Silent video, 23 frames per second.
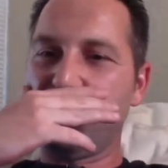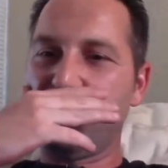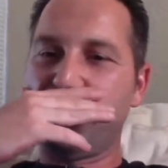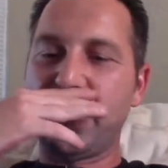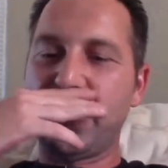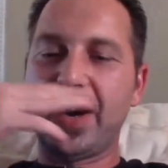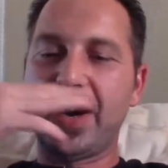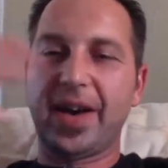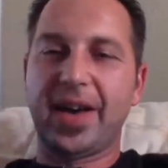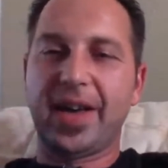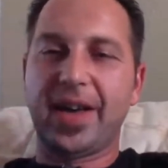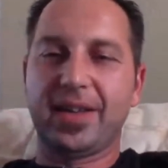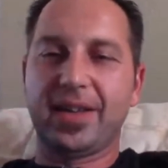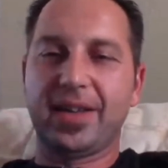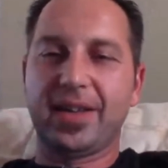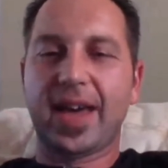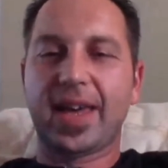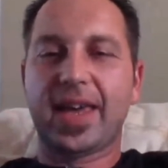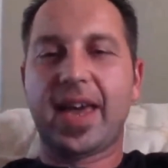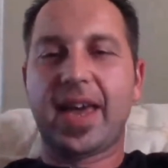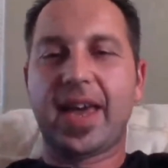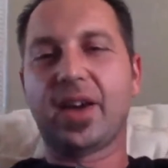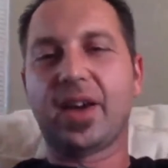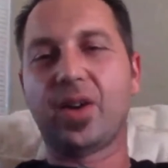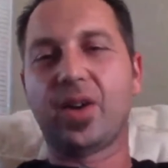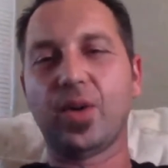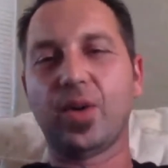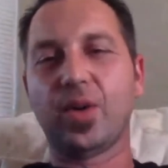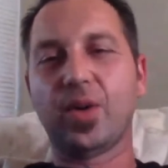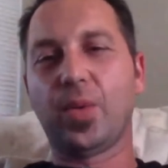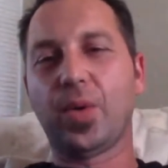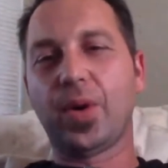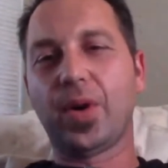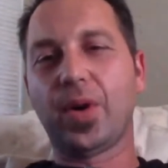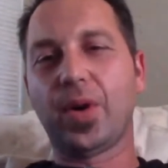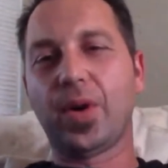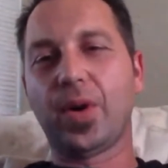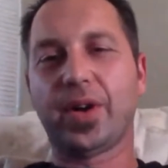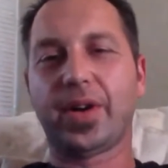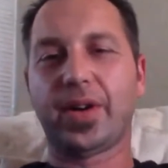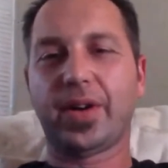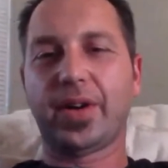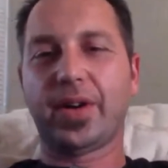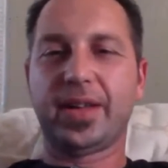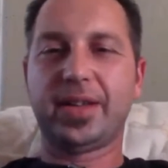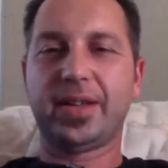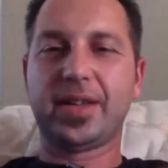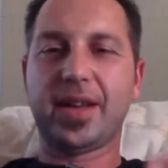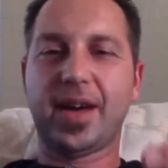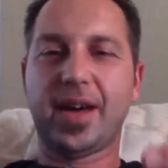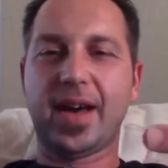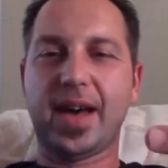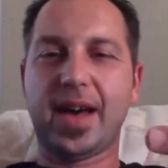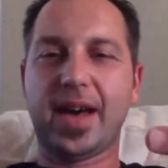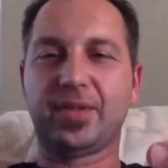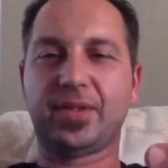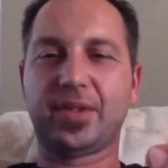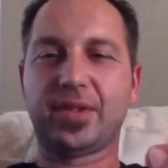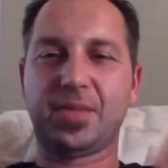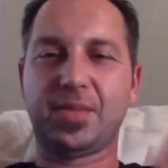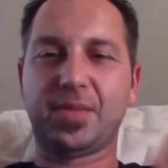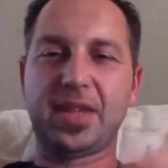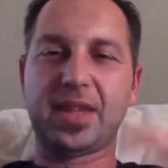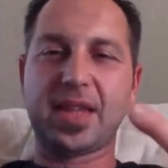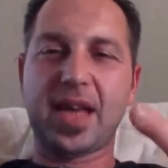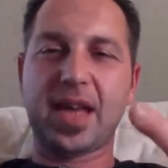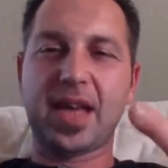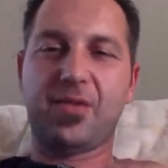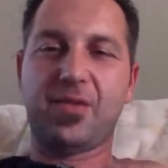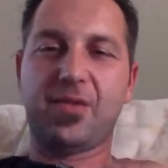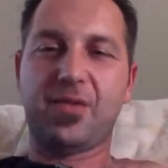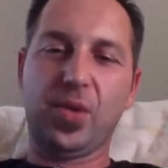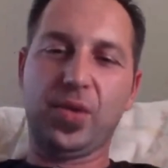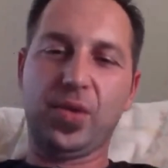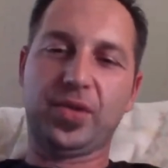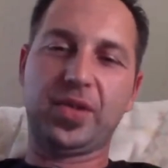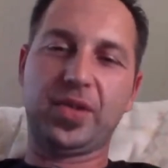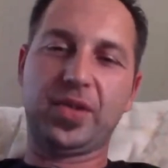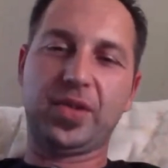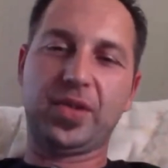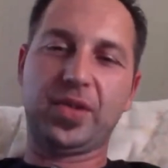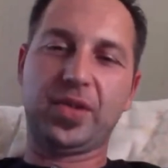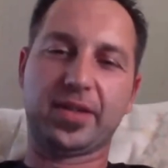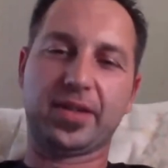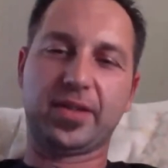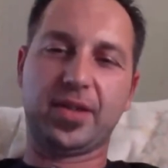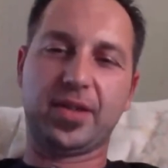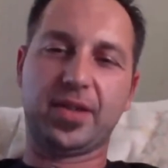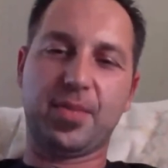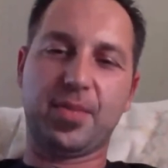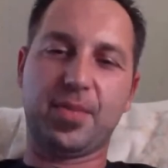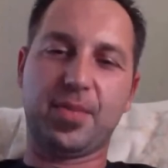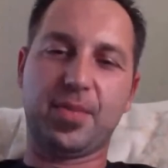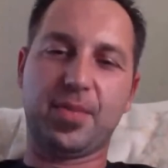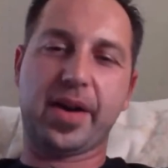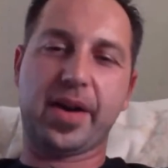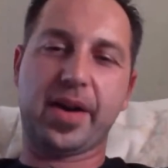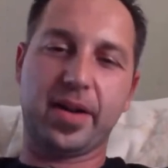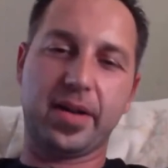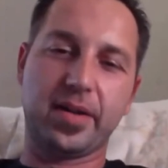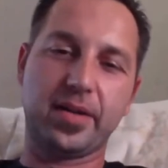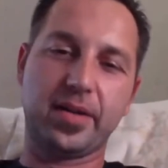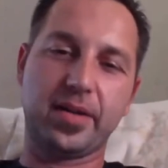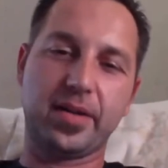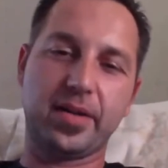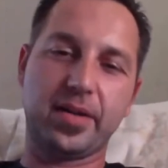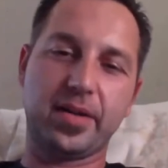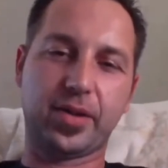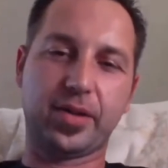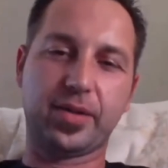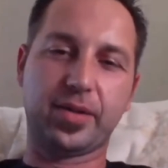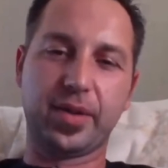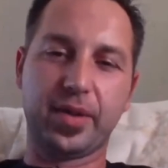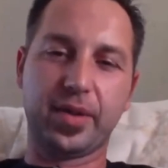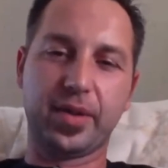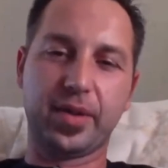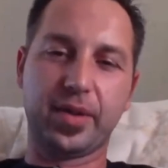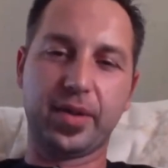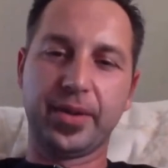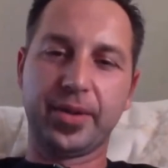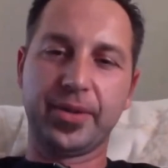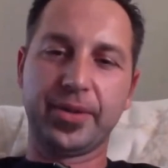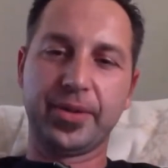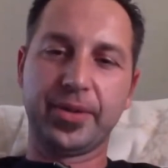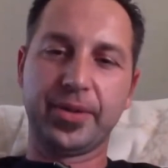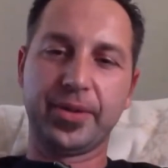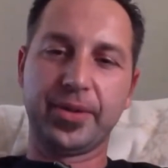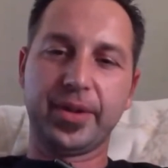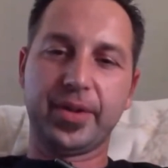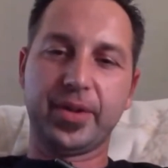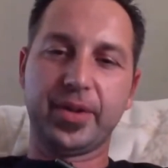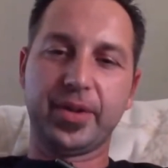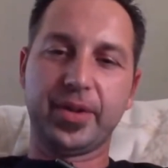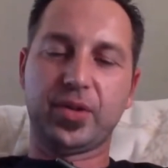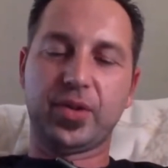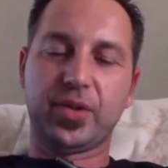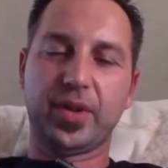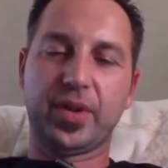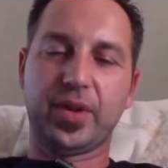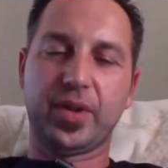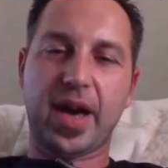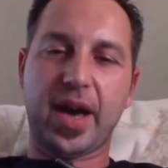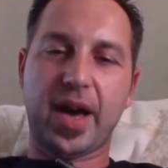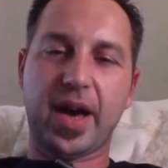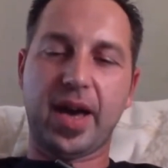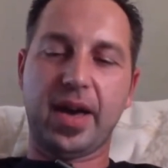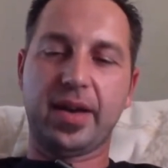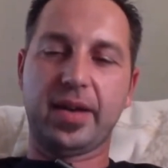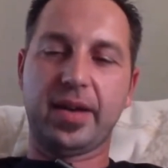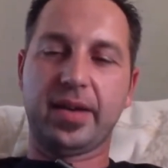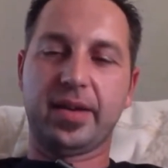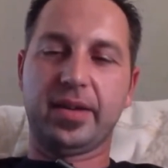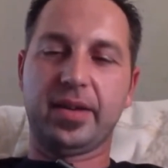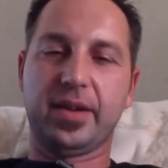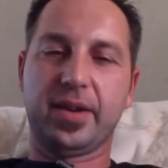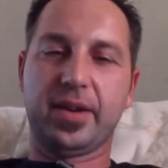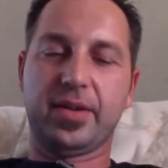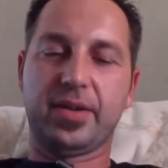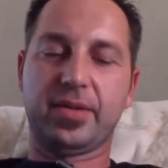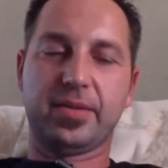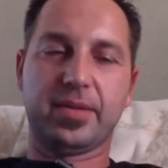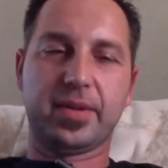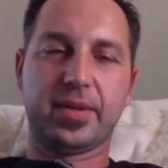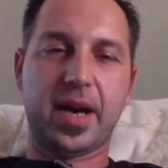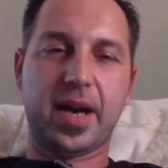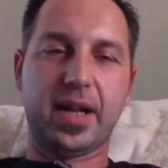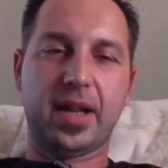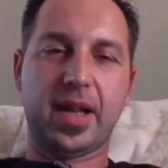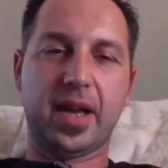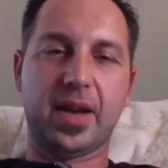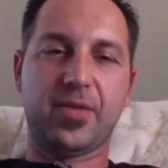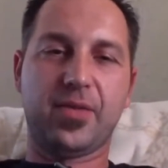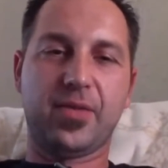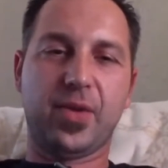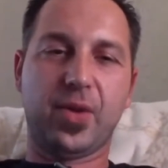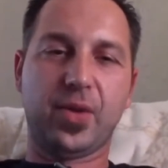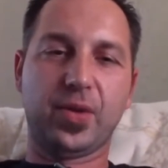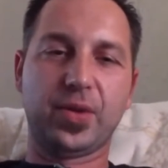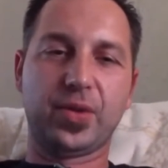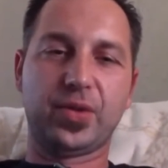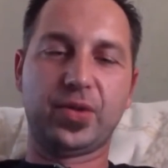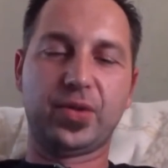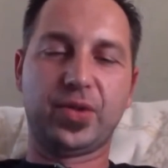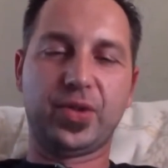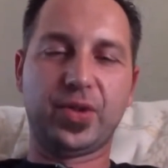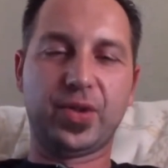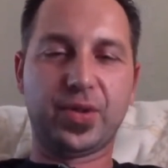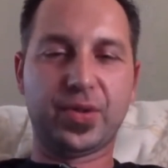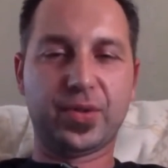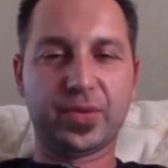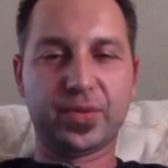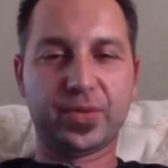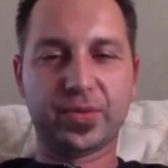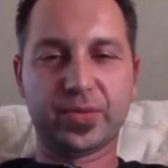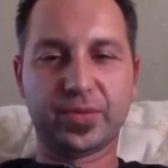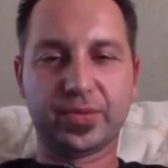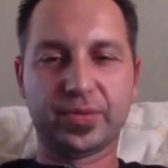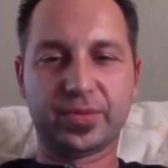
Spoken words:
But I can't go to work and not have something that folds and tucks in the pocket. So that I like folders too.